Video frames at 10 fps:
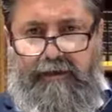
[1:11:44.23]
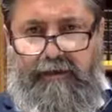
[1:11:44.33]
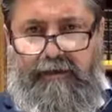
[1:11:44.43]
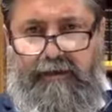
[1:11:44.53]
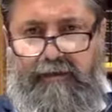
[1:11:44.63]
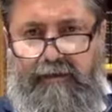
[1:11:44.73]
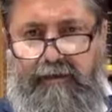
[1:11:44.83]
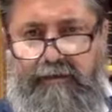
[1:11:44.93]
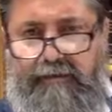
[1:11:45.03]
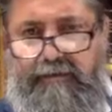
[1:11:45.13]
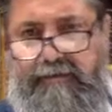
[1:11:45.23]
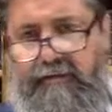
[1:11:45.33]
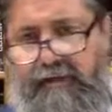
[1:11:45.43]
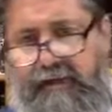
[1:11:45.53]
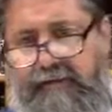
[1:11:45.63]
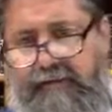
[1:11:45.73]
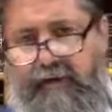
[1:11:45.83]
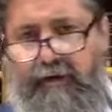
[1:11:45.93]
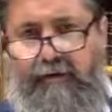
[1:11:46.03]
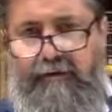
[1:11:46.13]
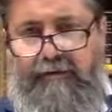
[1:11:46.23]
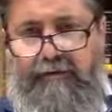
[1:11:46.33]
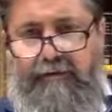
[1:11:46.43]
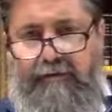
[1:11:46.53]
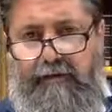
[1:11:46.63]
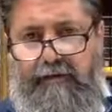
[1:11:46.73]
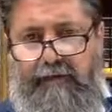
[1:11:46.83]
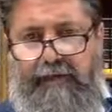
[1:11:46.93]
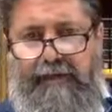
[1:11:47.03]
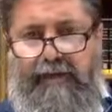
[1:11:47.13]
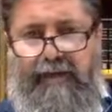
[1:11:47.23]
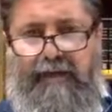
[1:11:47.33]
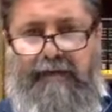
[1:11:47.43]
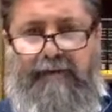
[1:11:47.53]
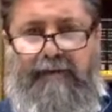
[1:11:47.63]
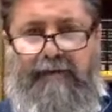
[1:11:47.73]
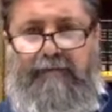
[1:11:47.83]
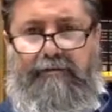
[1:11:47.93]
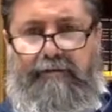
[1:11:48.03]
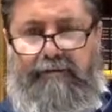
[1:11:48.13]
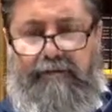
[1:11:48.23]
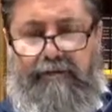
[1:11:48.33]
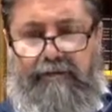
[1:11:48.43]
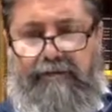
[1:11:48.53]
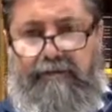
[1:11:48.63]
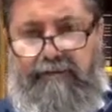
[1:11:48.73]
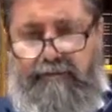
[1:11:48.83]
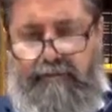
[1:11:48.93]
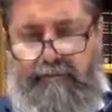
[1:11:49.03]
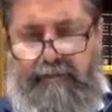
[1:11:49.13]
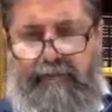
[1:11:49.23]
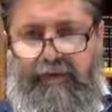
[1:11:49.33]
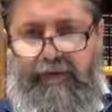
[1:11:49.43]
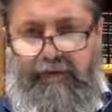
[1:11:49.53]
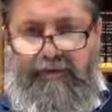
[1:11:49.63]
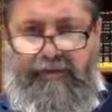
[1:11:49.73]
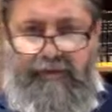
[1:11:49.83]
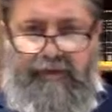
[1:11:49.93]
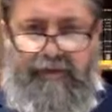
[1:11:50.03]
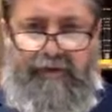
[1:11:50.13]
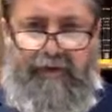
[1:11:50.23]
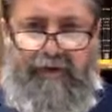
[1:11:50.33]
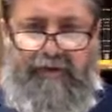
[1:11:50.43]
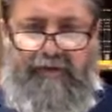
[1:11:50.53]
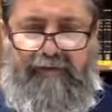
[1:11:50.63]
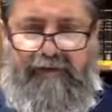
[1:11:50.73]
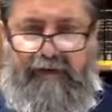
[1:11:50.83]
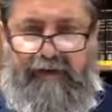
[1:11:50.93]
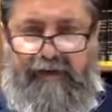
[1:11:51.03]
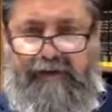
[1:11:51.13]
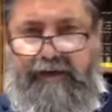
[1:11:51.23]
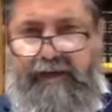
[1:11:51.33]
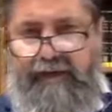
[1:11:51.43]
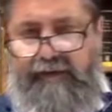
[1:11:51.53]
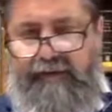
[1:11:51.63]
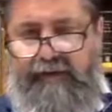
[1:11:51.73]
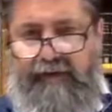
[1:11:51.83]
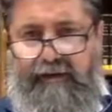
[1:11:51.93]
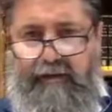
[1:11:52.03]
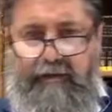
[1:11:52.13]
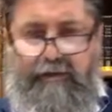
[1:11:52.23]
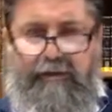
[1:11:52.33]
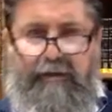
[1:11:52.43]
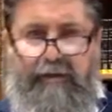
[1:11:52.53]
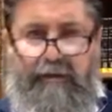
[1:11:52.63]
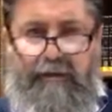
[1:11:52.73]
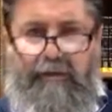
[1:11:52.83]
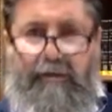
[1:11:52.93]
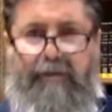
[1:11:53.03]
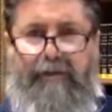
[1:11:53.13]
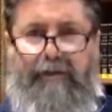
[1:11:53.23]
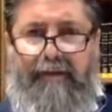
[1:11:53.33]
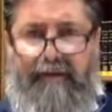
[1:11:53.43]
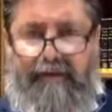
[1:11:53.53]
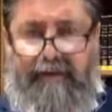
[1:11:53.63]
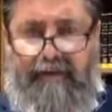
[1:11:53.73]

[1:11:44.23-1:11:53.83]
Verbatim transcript: You know what's lo? You know when Yitzchak Avinu was praying for his wife Rivka, Yitzchak and Rivka were both barren.